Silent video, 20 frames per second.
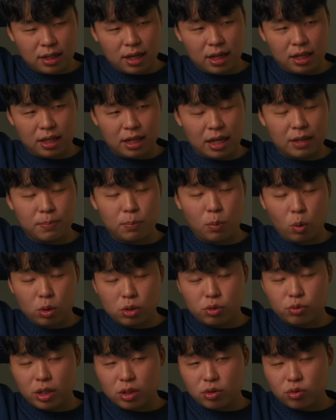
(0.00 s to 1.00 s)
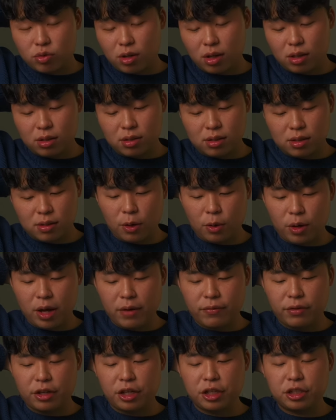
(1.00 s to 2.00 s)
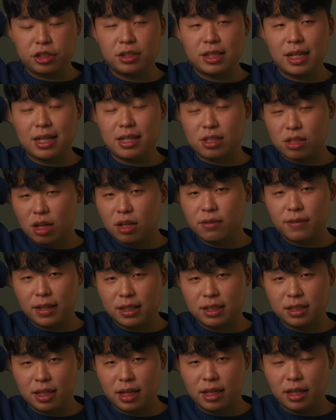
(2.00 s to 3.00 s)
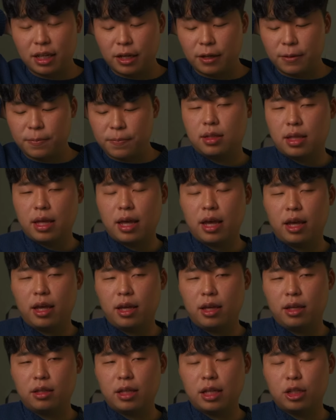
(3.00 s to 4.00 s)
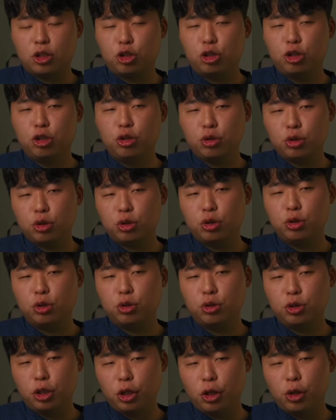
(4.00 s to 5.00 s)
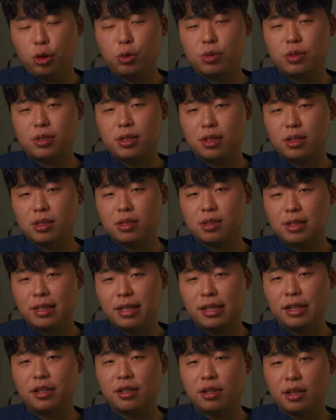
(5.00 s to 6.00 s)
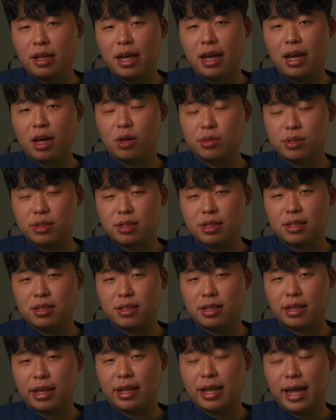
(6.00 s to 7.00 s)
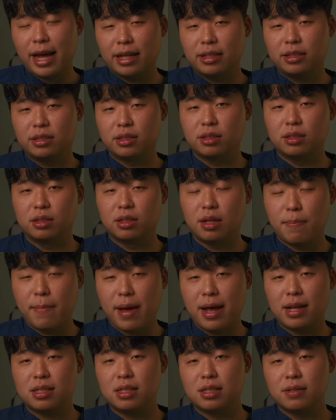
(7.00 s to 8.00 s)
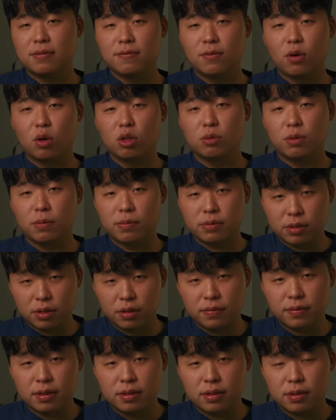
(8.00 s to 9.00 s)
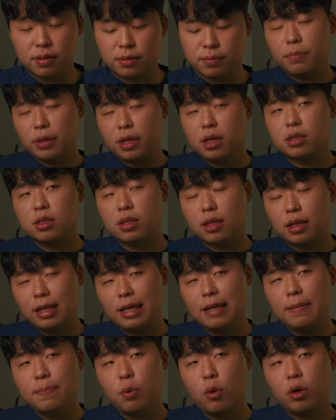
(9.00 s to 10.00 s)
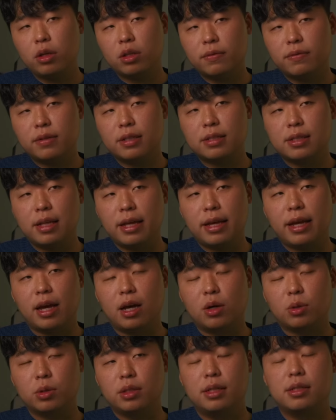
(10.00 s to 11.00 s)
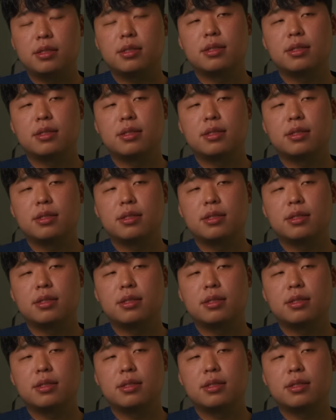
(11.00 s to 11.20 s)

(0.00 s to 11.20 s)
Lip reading: dining, and most restaurants, every kitchen that is not fine dining, they choose to use this linear layout since it can handle massive volume of service. Because the key point of this layout is